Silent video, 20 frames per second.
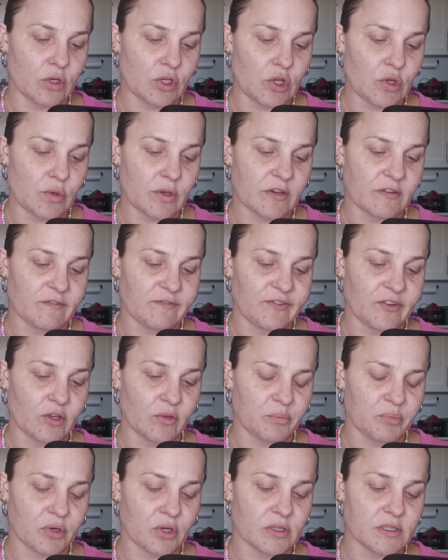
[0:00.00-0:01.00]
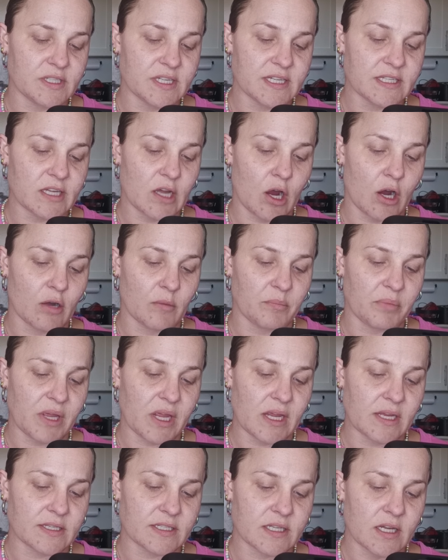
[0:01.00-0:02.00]
You can feel Percy's
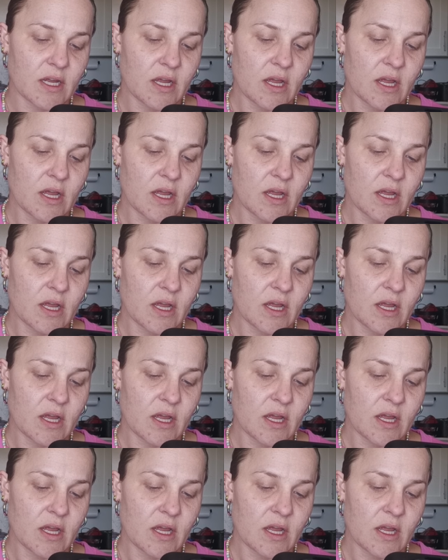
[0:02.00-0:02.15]
heartbeat